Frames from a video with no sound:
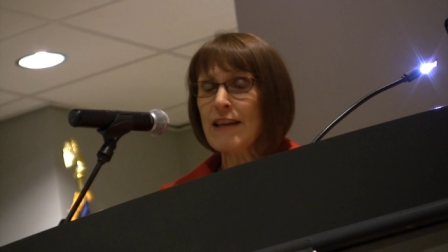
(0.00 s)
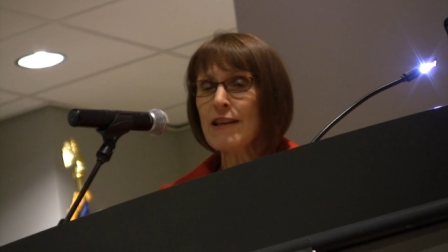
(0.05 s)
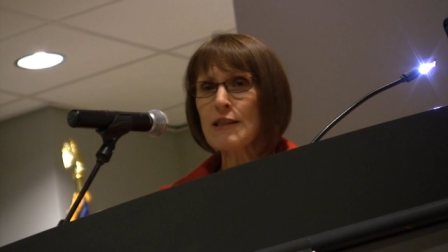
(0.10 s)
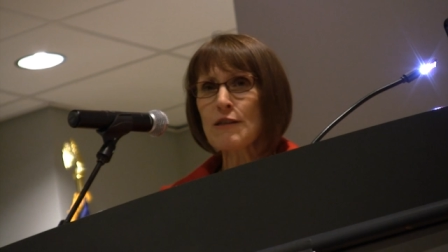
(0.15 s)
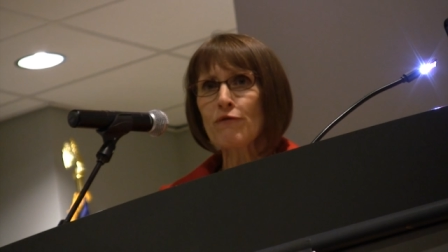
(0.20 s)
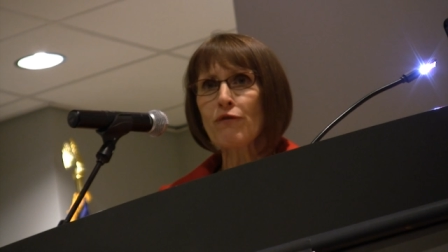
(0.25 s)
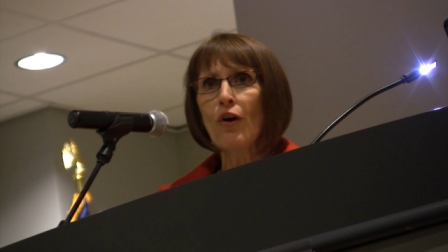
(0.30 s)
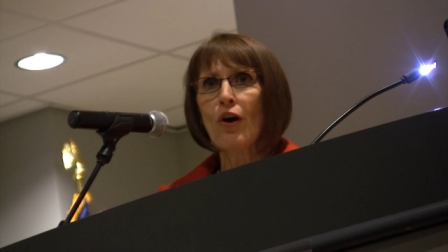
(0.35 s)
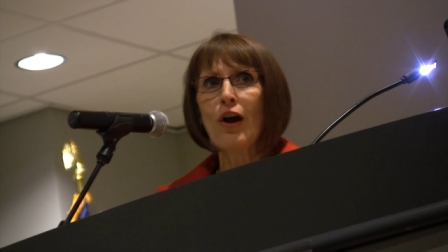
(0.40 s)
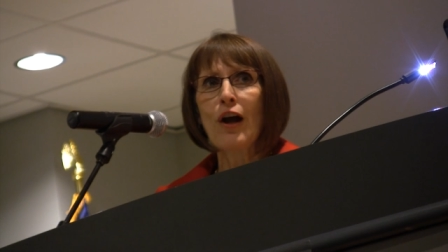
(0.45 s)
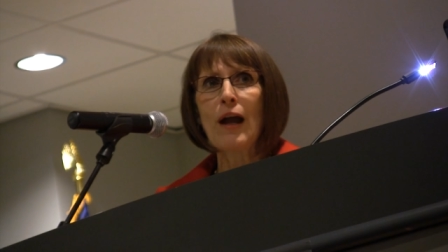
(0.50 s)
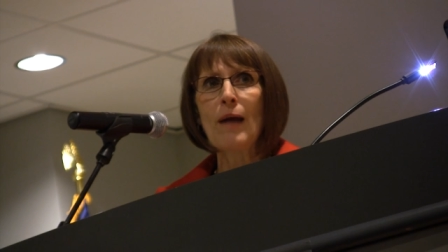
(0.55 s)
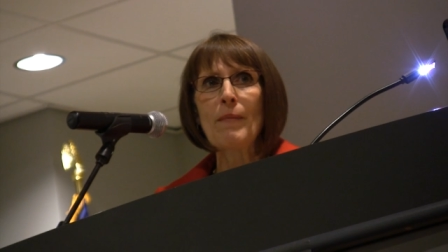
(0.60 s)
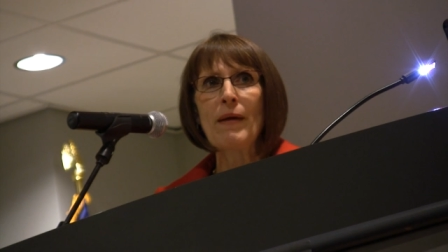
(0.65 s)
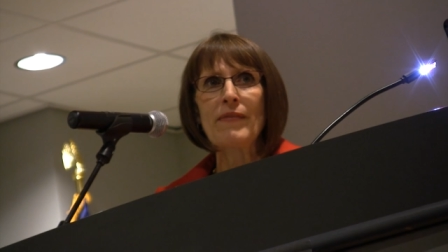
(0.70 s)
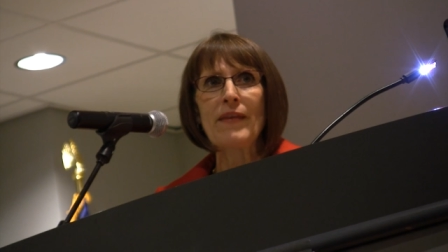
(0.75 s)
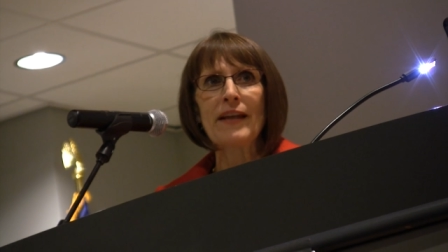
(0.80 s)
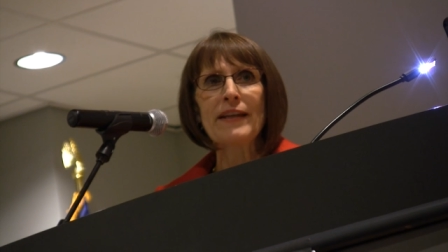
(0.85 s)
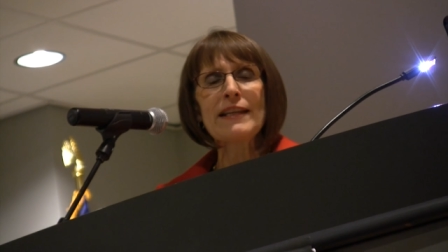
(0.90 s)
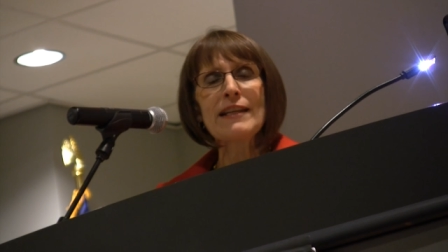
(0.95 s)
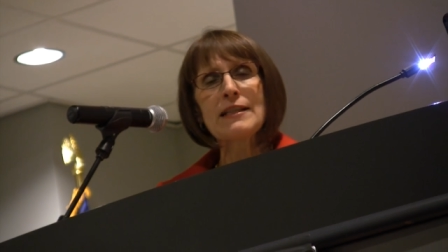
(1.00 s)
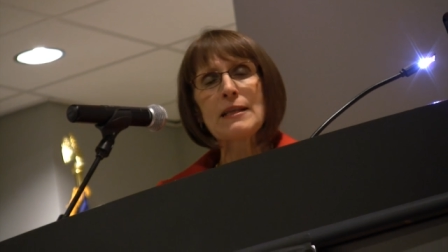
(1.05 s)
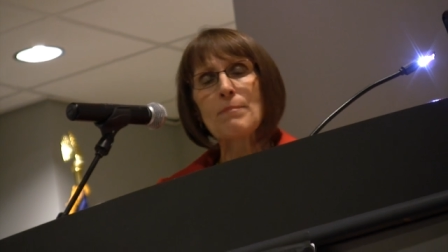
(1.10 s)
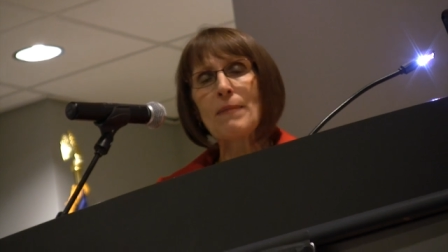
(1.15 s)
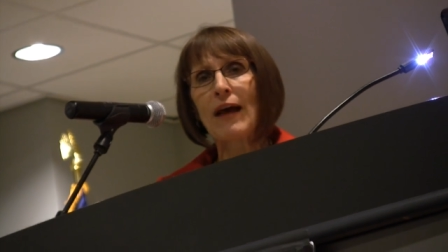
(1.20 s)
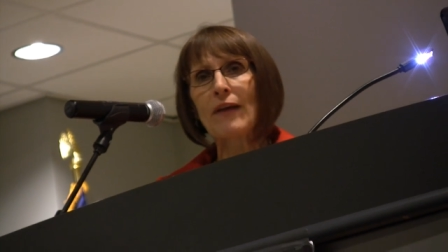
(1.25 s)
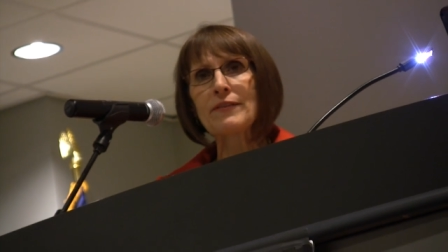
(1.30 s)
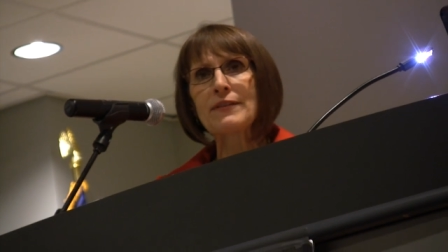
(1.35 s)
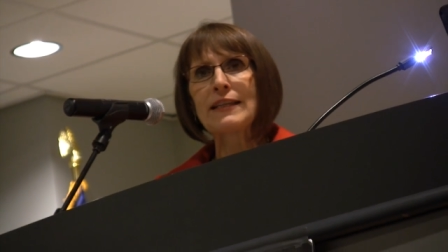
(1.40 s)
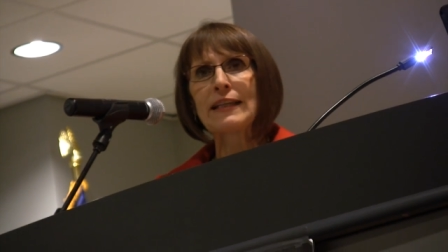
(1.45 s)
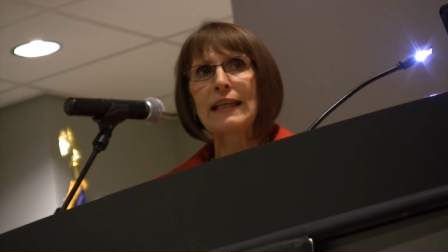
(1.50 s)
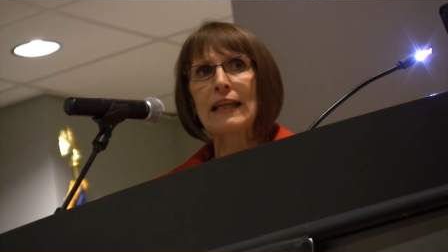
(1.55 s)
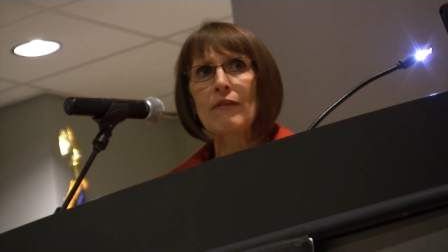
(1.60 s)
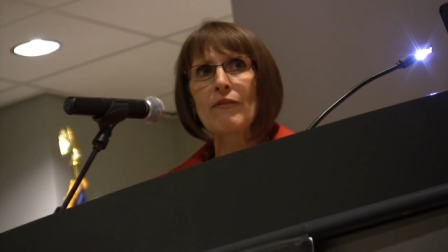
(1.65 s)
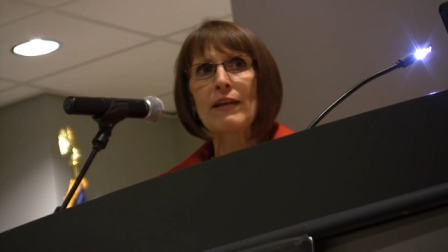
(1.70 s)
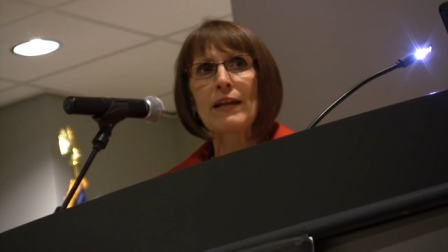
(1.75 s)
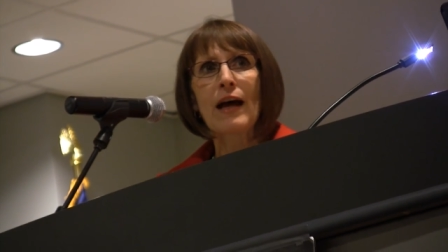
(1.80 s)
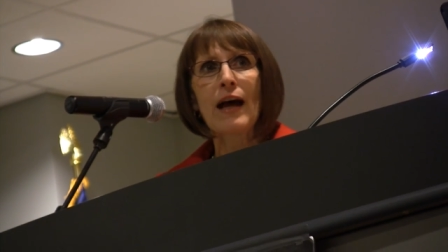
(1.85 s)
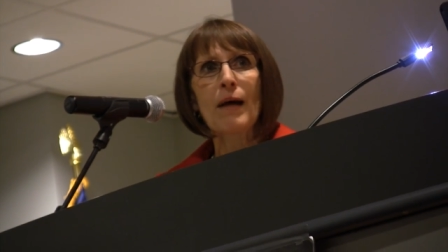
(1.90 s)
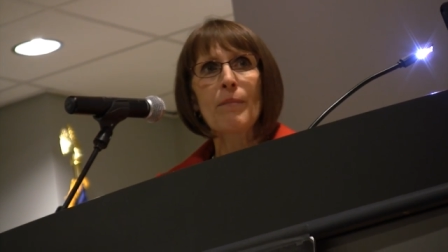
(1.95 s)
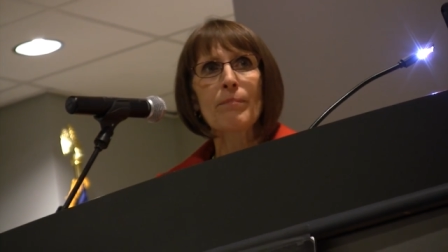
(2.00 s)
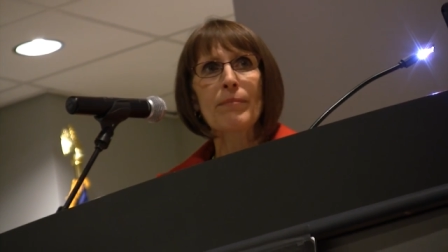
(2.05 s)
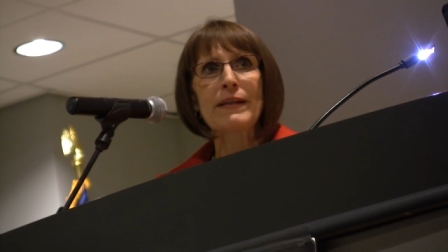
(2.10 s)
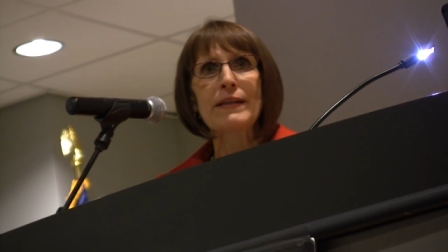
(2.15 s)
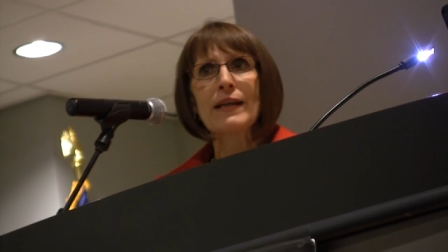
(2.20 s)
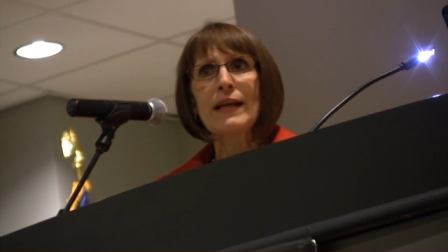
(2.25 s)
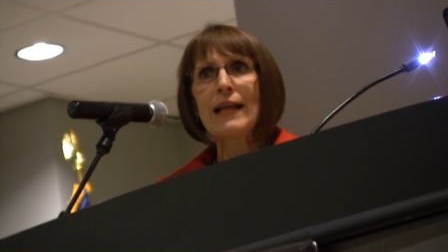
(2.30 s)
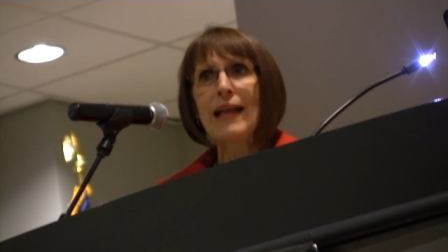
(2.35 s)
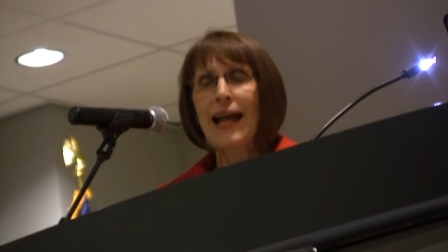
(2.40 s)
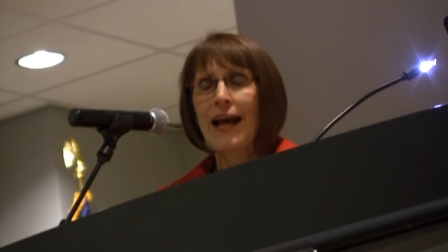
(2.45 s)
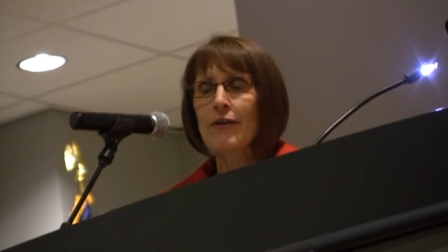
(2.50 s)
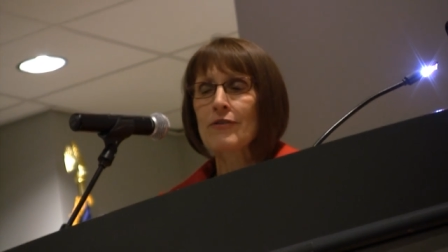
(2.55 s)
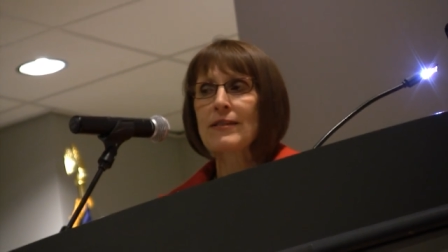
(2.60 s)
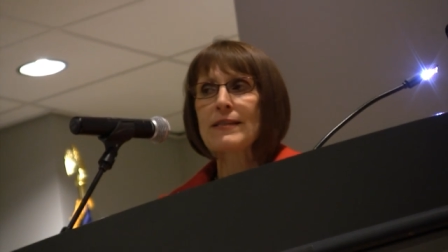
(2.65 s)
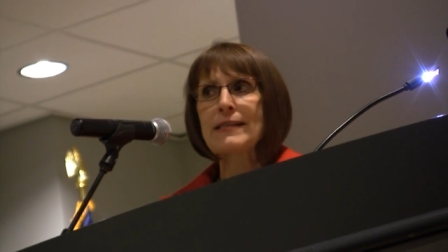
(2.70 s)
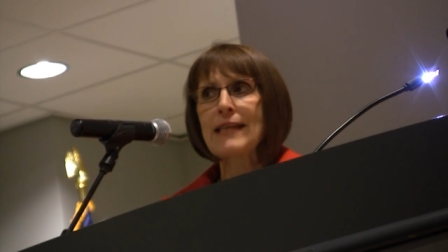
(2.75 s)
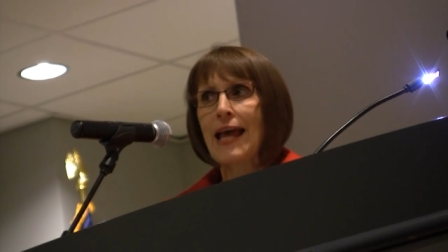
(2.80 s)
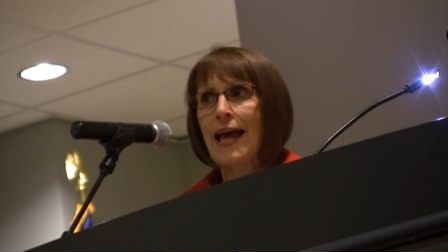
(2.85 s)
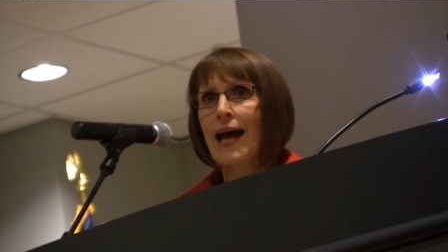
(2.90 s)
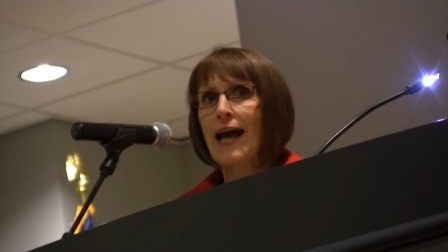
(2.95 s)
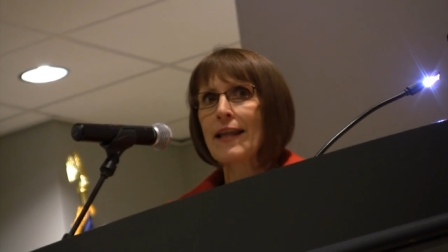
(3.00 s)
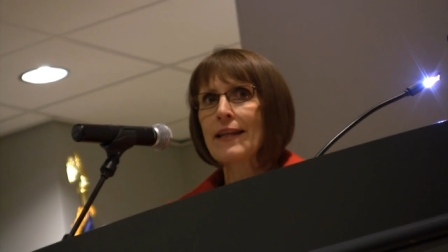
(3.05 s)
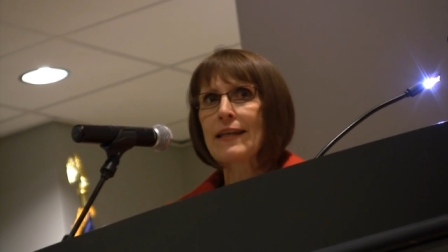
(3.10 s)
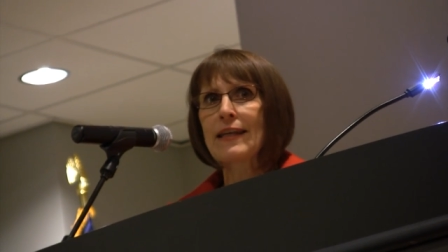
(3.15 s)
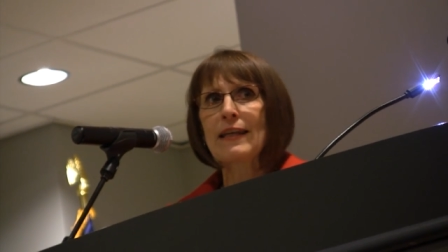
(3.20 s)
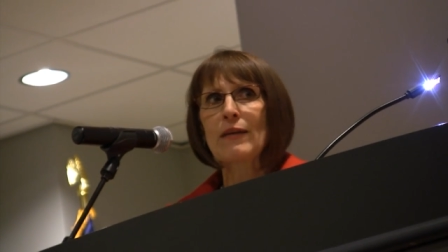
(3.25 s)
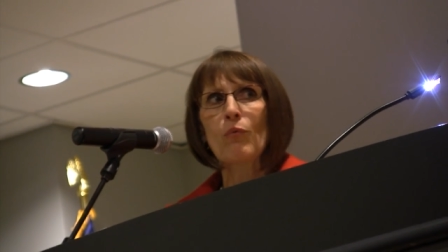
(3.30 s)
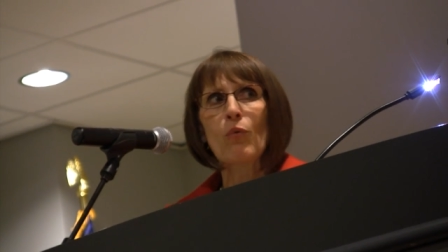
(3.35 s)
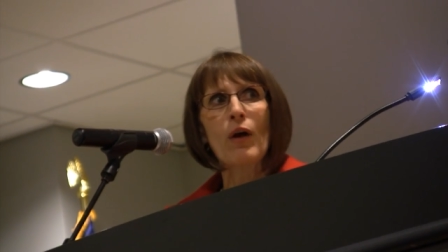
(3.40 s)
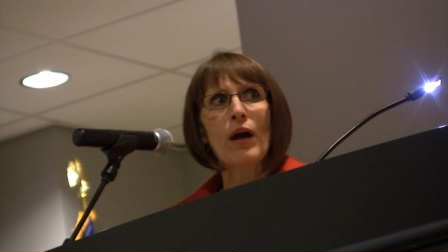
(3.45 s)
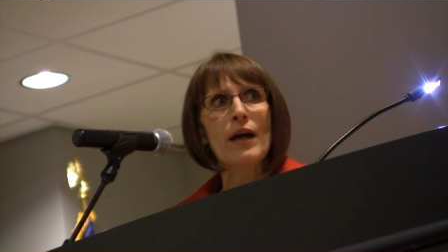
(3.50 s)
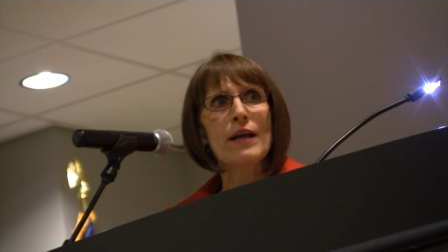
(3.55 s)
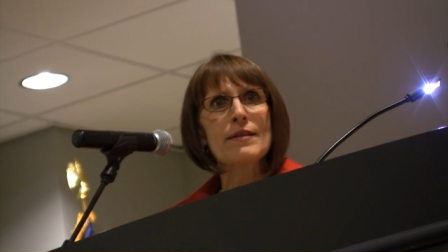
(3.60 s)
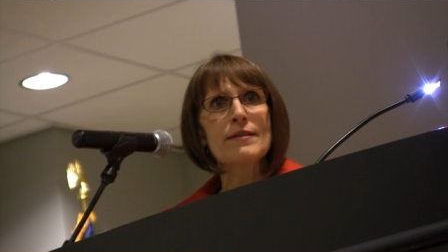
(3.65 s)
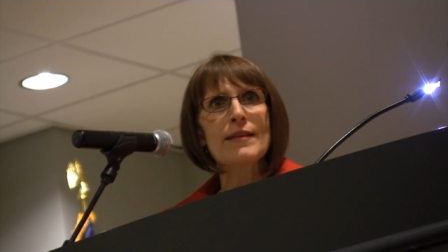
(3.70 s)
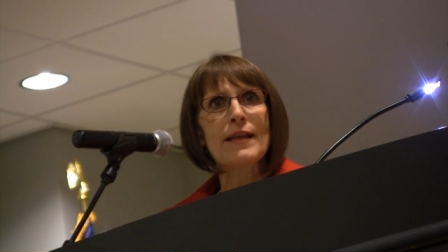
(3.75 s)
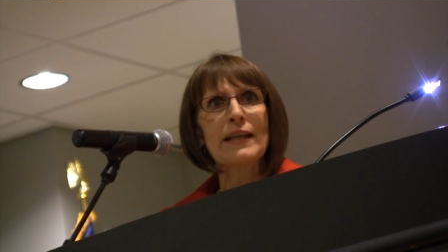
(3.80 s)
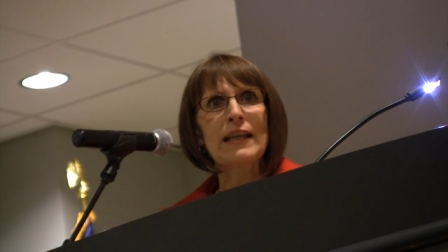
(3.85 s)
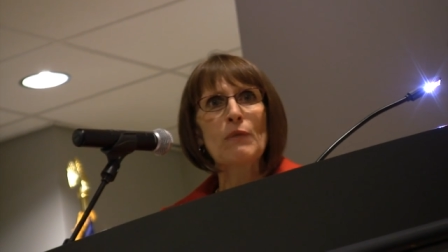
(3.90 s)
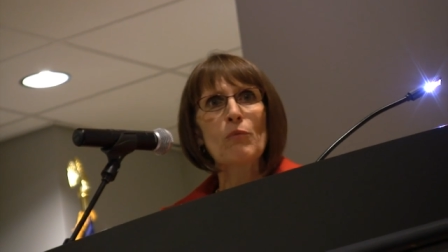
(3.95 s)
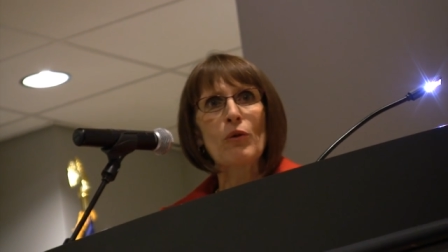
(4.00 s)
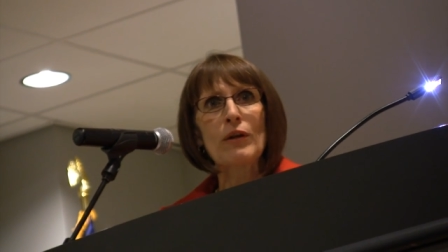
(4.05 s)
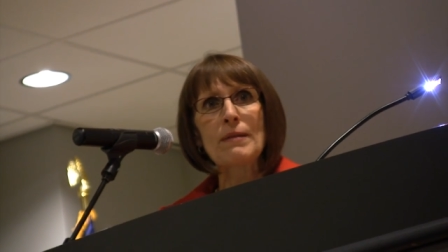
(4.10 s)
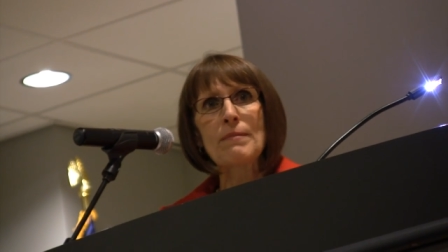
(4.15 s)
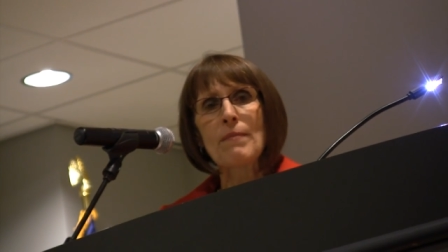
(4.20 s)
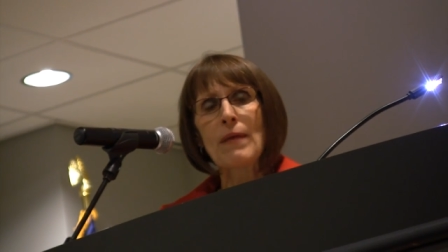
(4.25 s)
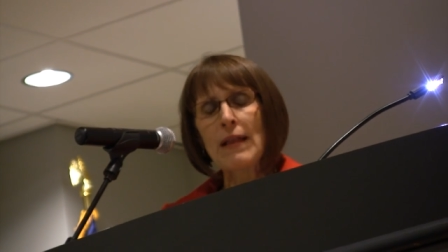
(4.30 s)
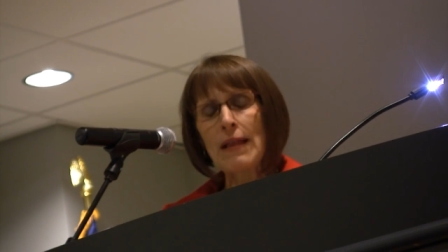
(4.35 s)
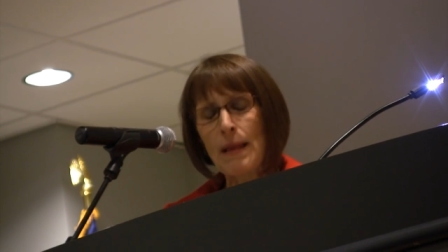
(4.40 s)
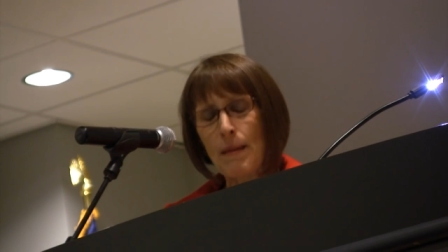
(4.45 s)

his farm and that he's about to give it up and how sad he was that he wouldn't